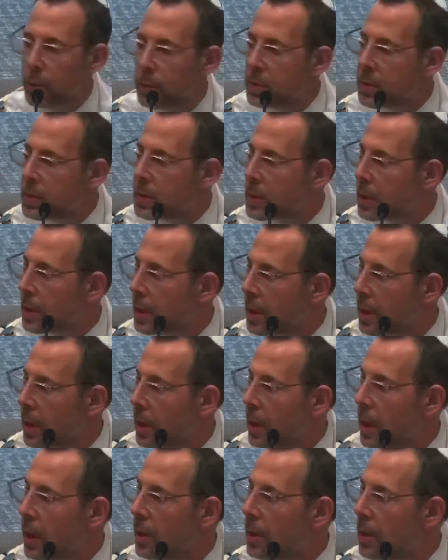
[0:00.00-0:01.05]
notes
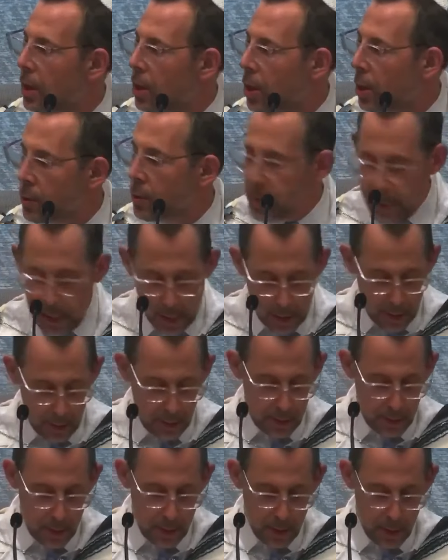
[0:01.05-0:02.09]
in the
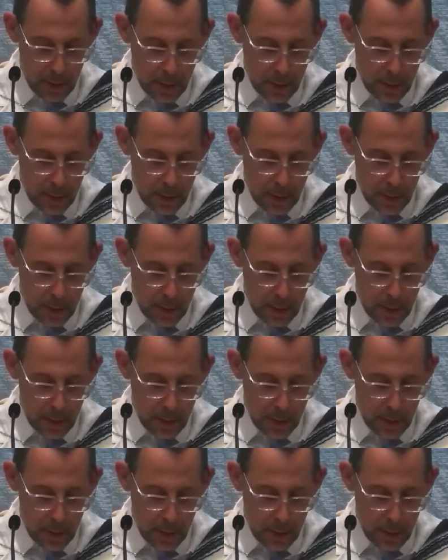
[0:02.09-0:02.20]
kotel.